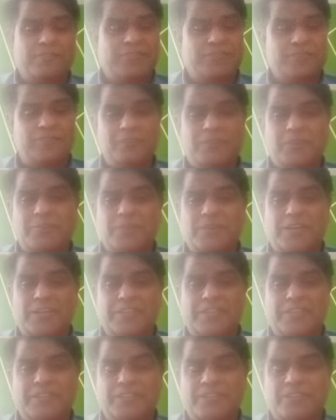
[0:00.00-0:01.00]
it will be
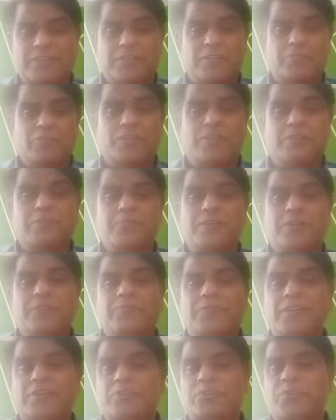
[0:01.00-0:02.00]
minus, so it may
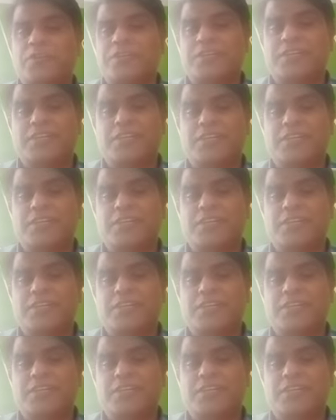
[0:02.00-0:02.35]
120